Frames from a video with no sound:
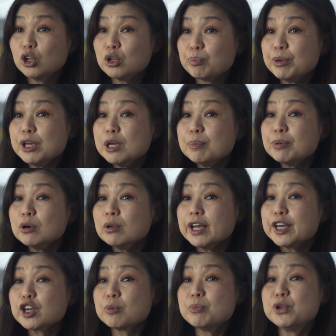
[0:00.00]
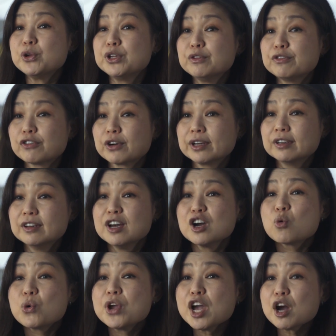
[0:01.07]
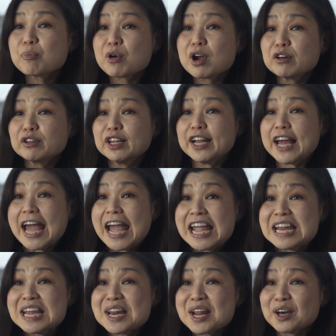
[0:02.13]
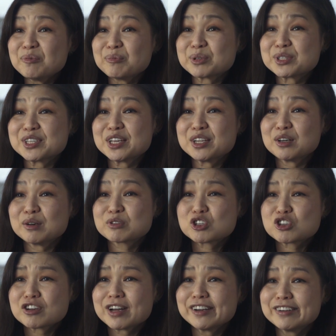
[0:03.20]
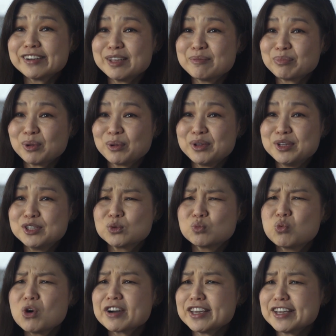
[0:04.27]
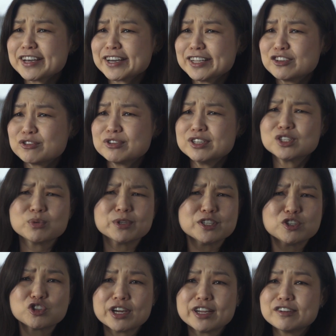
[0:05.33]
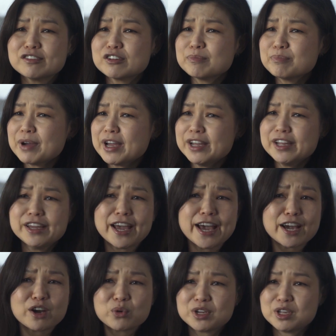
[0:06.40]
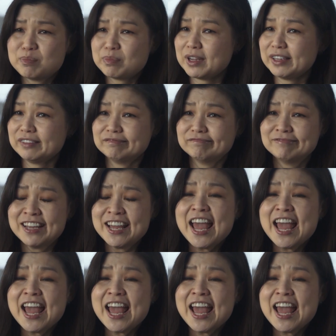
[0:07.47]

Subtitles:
On the people and community front, we are proud that 89% of Schneider employees work in countries with a gender pay equity plan.